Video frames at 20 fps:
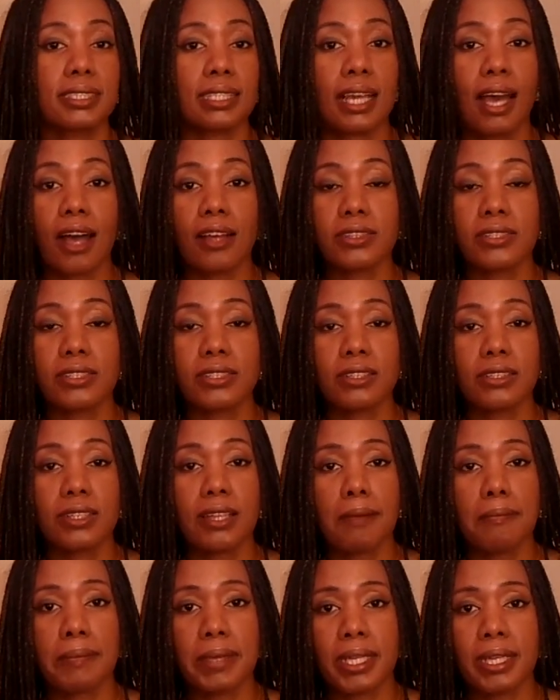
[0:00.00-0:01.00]
also
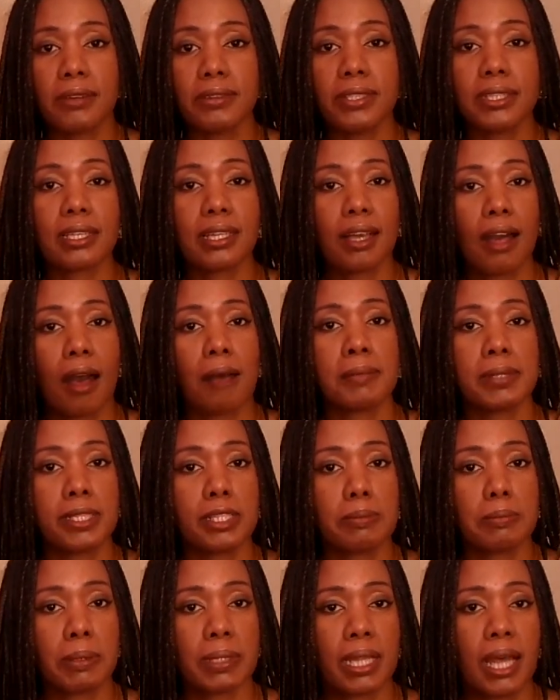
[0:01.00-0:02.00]
let me know in the comments
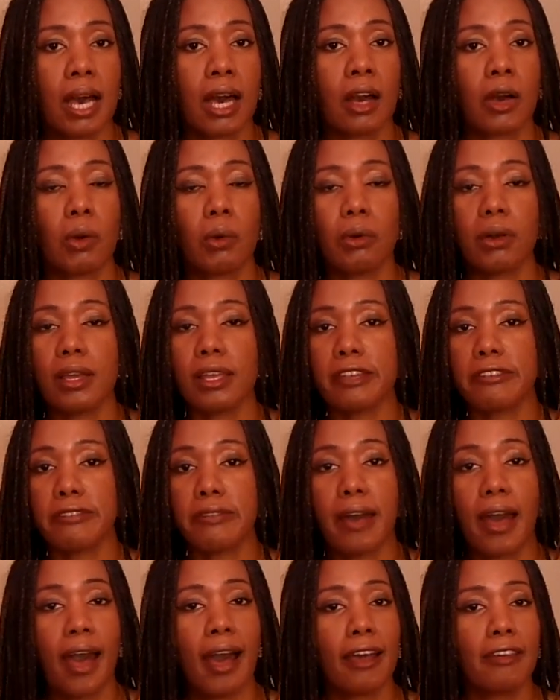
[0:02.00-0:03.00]
below if
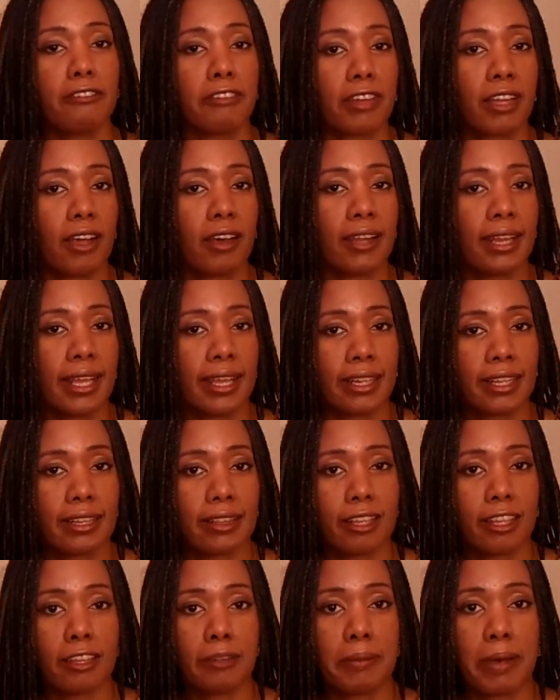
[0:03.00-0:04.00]
I forgot
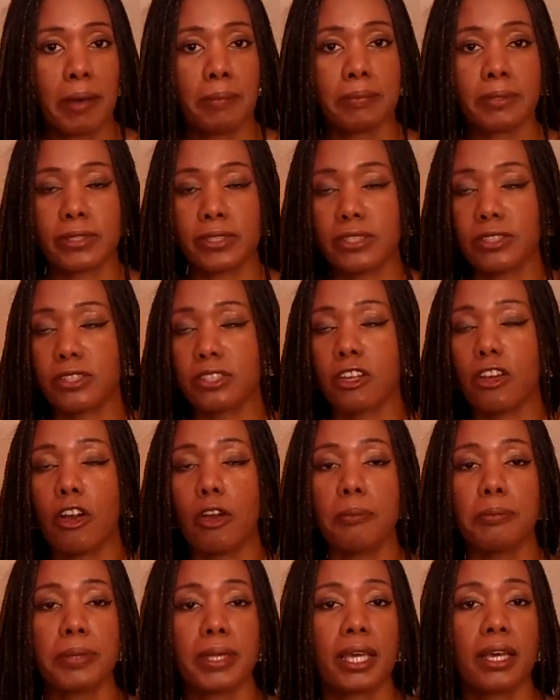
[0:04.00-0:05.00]
anything about Moon in
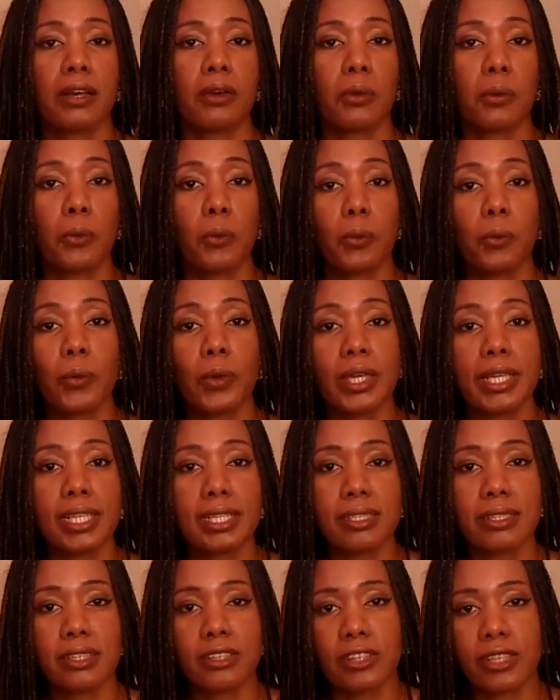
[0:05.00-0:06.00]
Scorpio. What
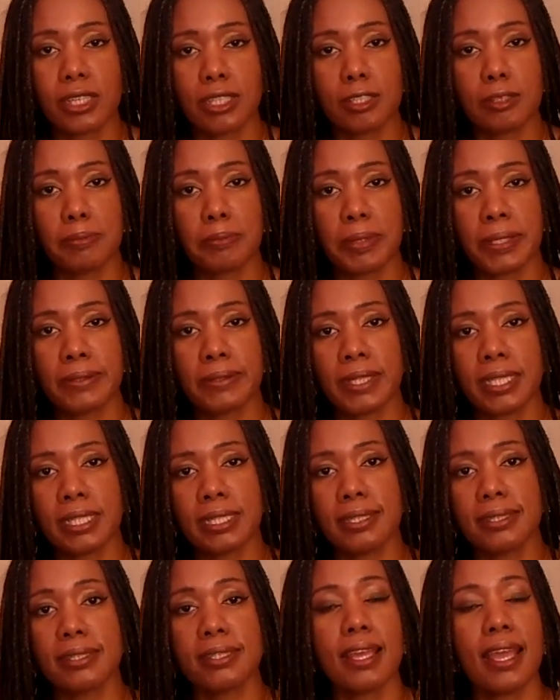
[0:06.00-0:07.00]
is your
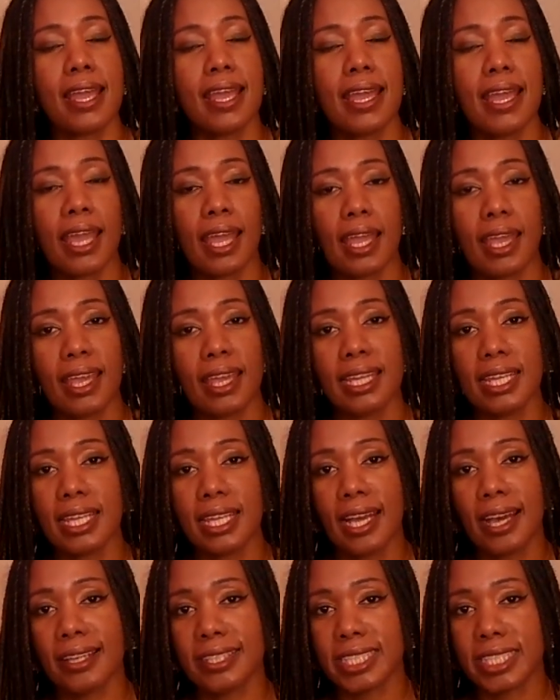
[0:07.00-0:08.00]
experience?
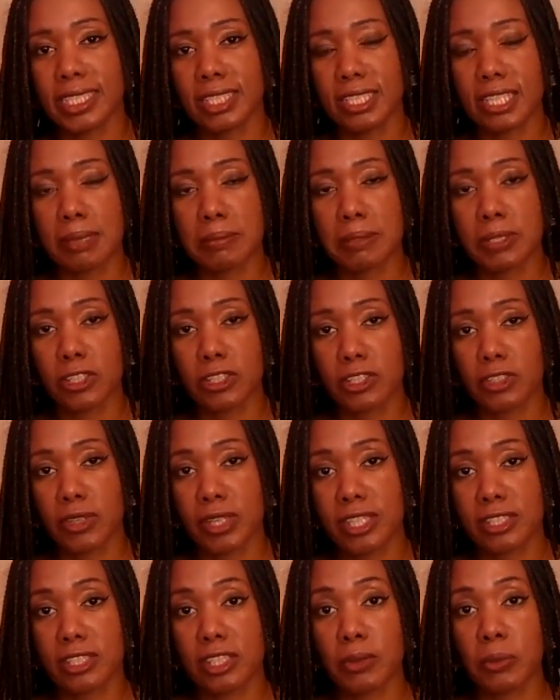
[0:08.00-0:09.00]
Any other tips or
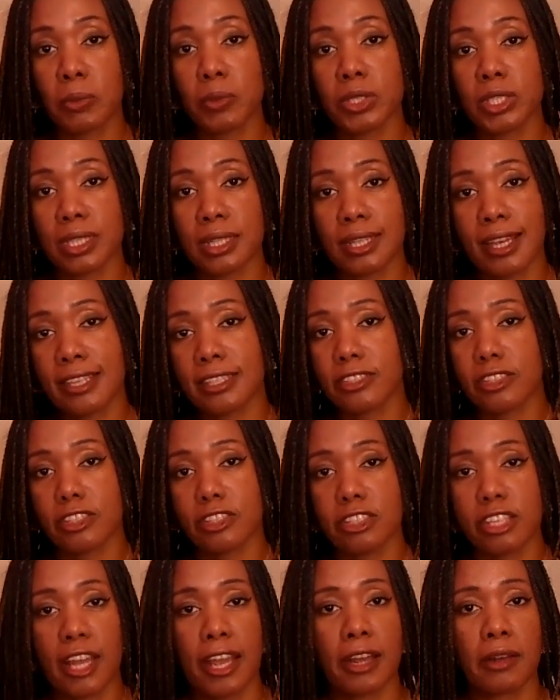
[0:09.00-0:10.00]
tricks you would like to
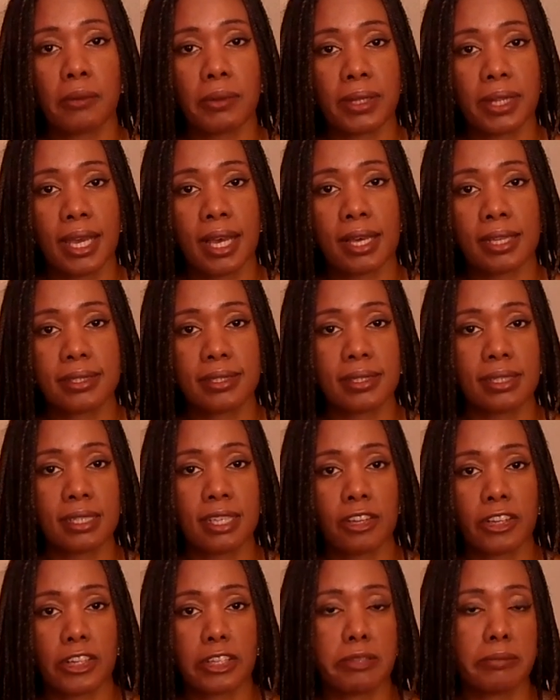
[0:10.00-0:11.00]
share with us in
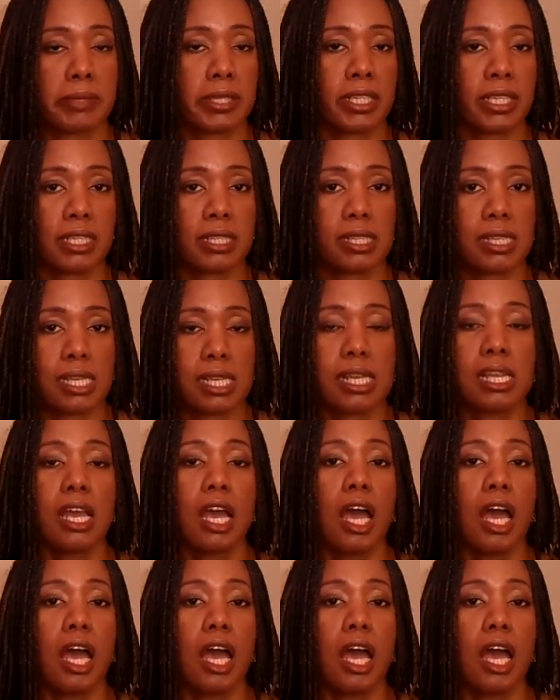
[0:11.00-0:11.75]
our community